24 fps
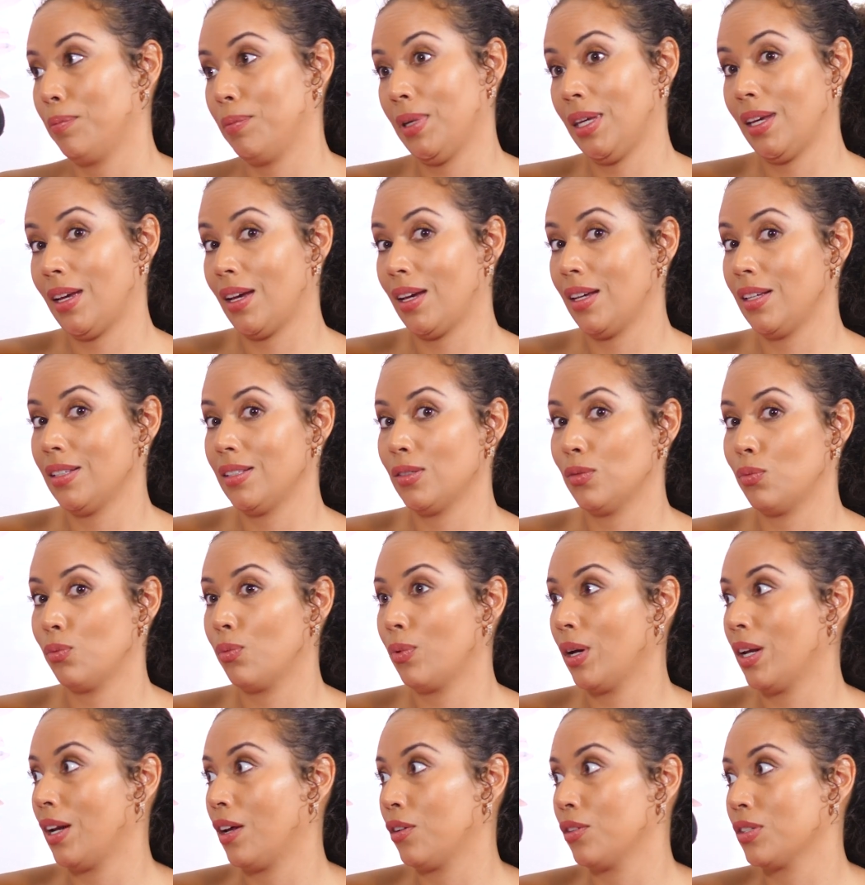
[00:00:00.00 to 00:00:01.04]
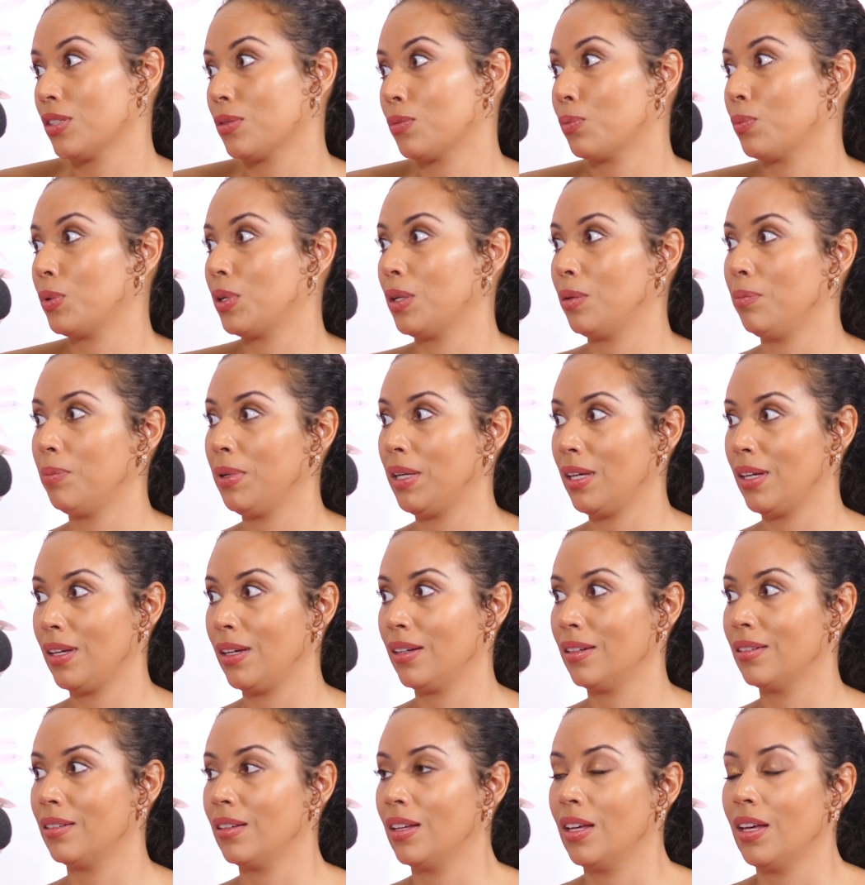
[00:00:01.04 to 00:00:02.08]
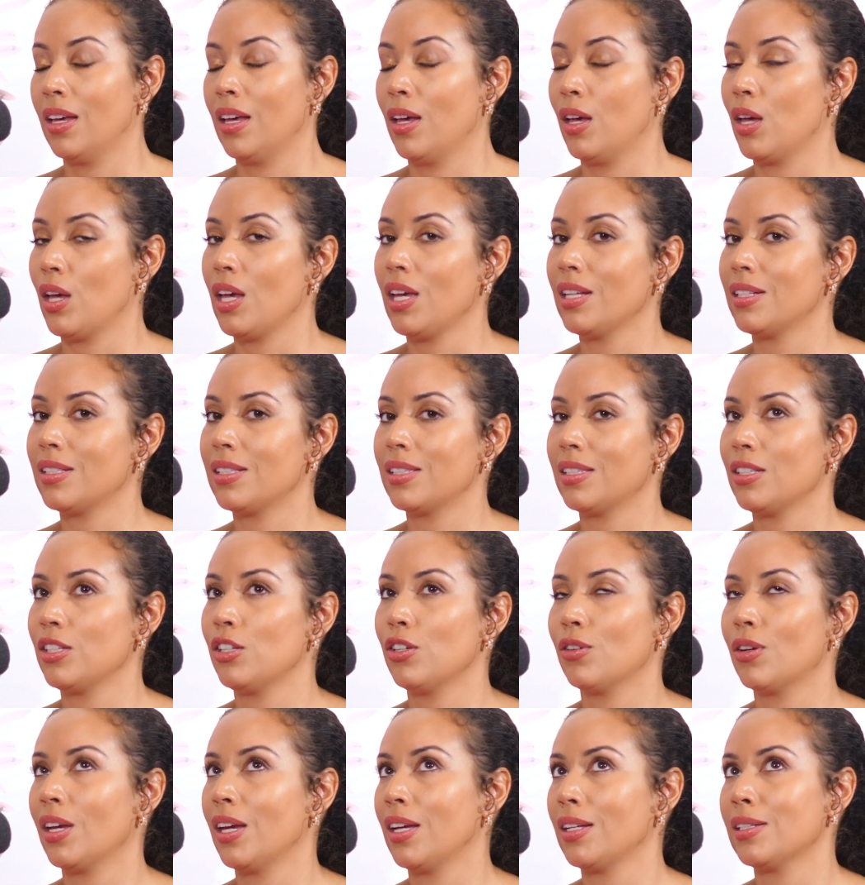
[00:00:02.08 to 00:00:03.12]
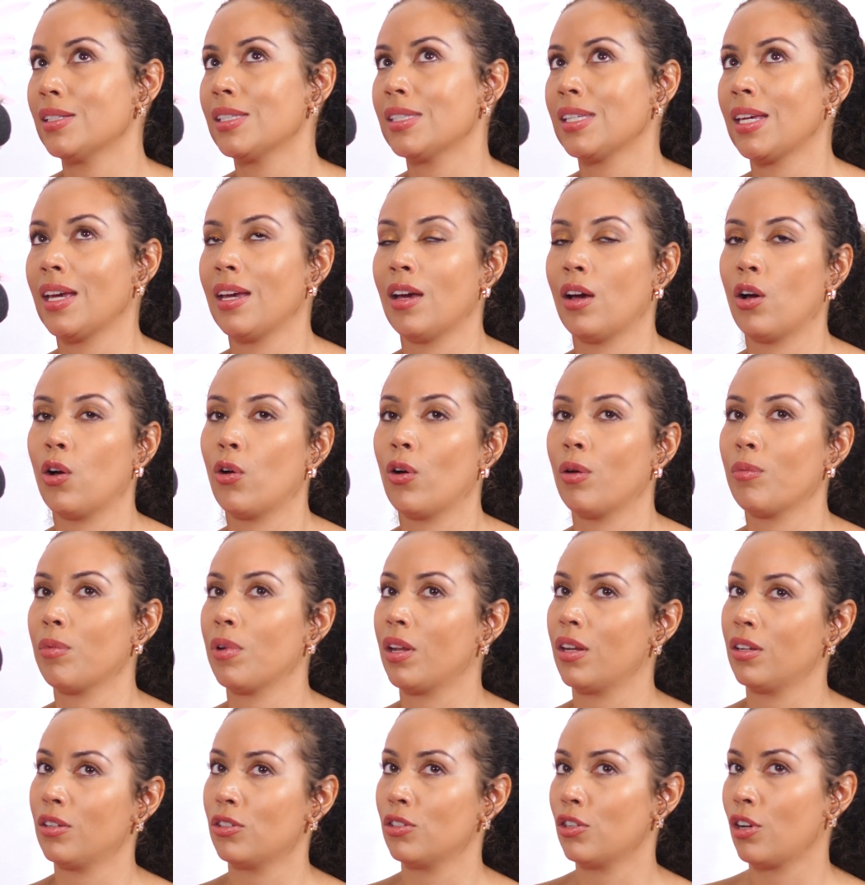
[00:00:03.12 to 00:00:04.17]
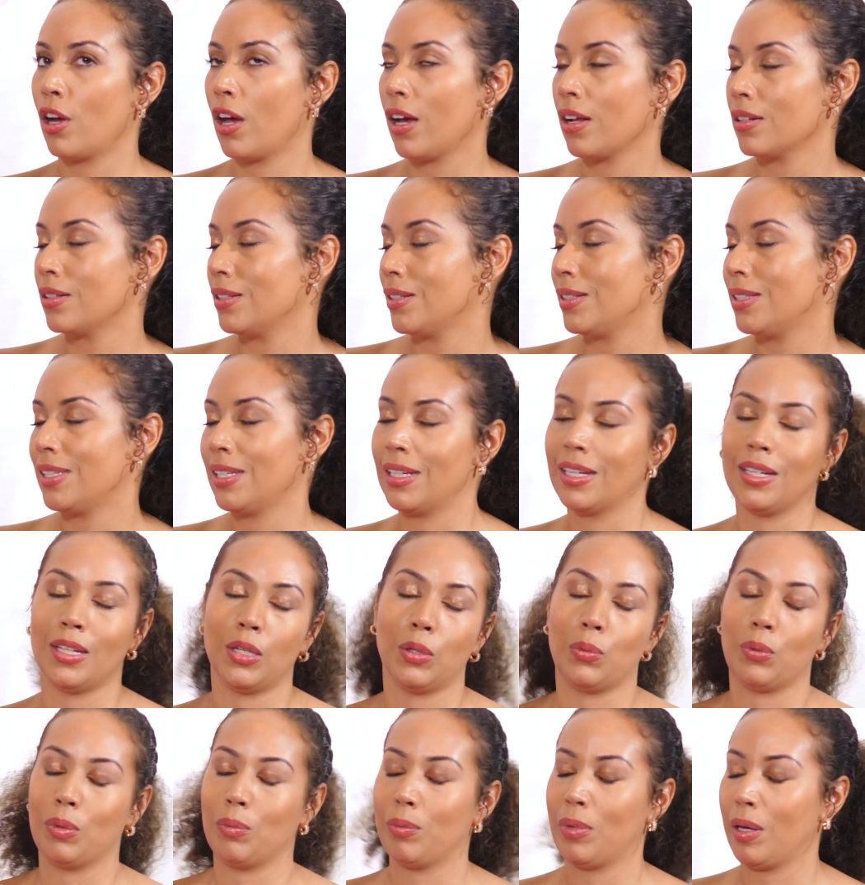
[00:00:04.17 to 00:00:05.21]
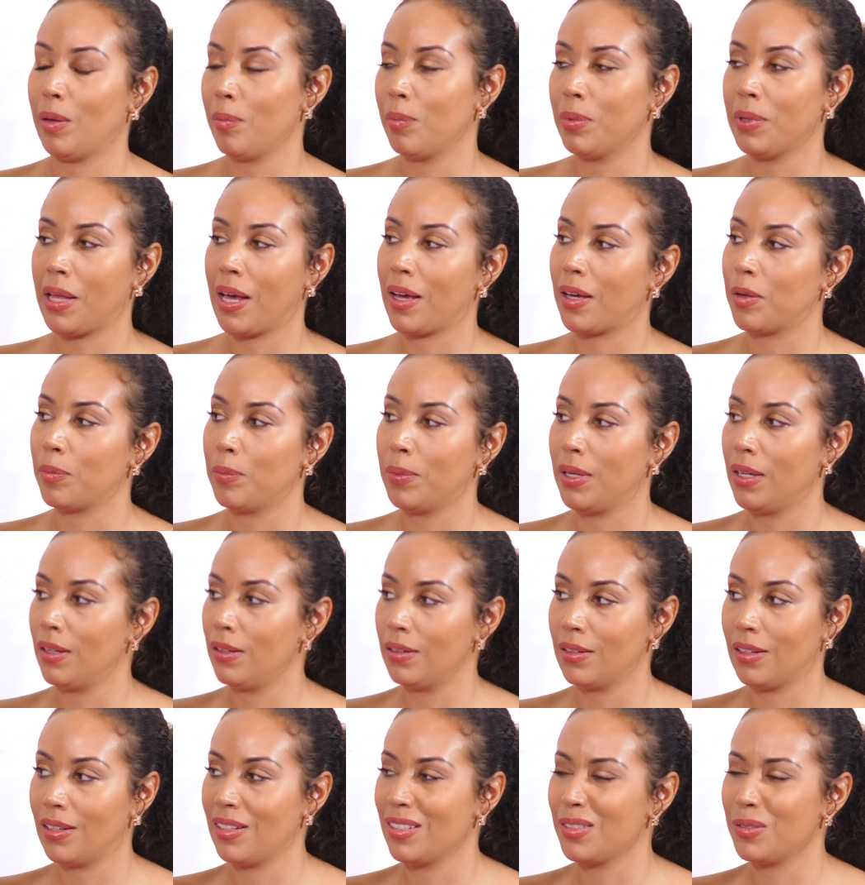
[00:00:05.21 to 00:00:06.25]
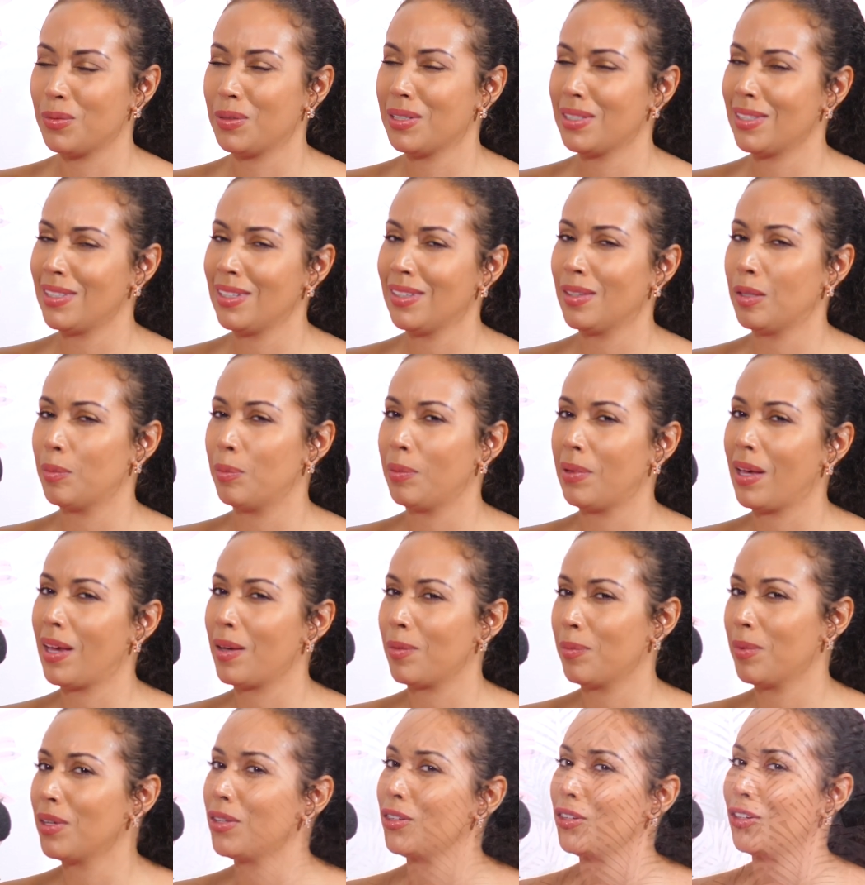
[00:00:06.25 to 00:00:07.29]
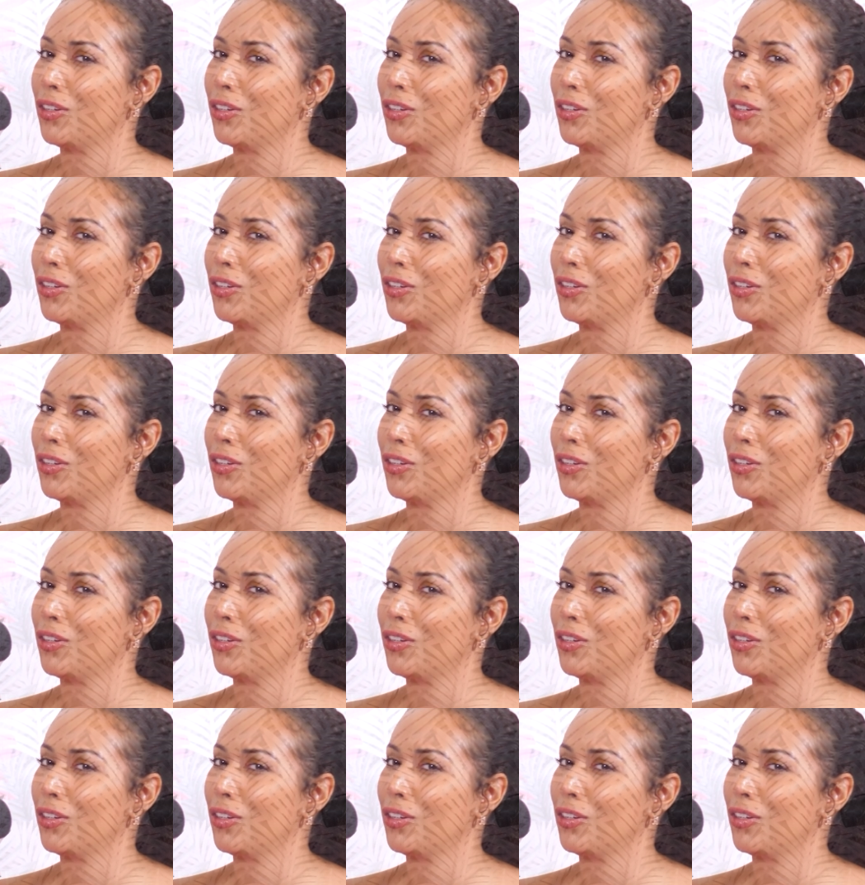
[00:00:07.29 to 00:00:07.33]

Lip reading: Because what else would it be? You can't say, oh, I'm not attracted to anyone but Black men, because we see the Black men